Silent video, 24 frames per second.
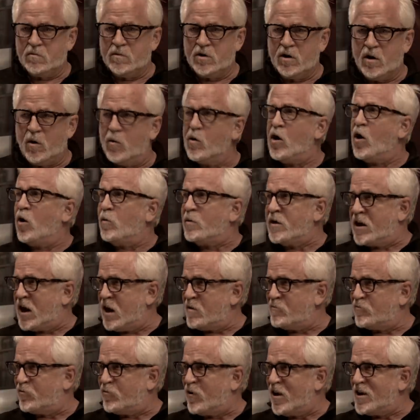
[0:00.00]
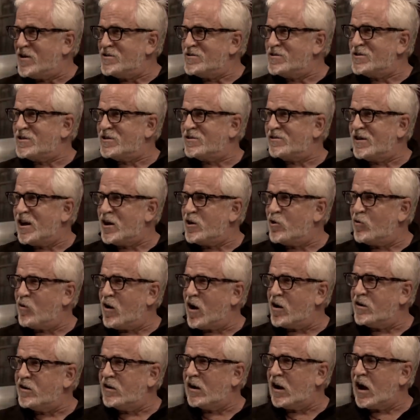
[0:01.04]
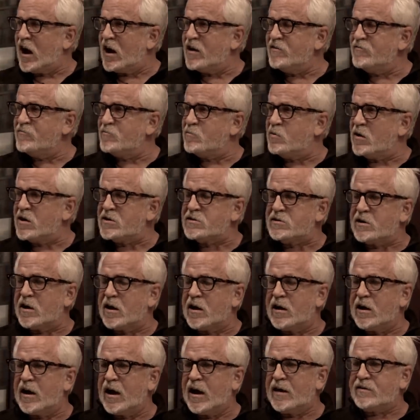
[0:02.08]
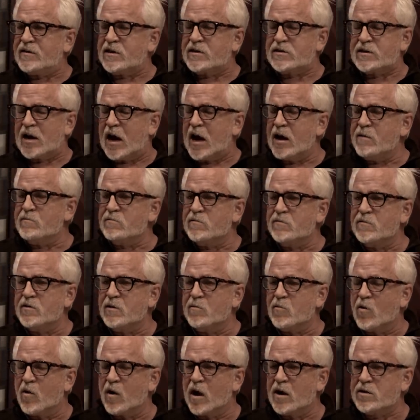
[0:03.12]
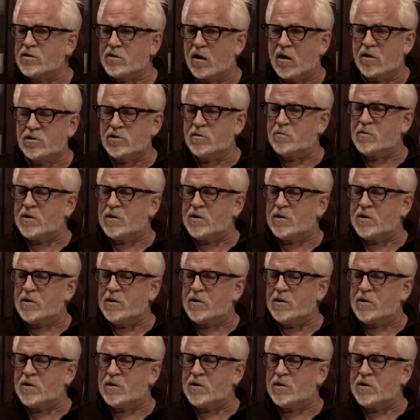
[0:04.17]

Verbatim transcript: You know, we all became friends later on in life, but uh, at the time, the more I talked to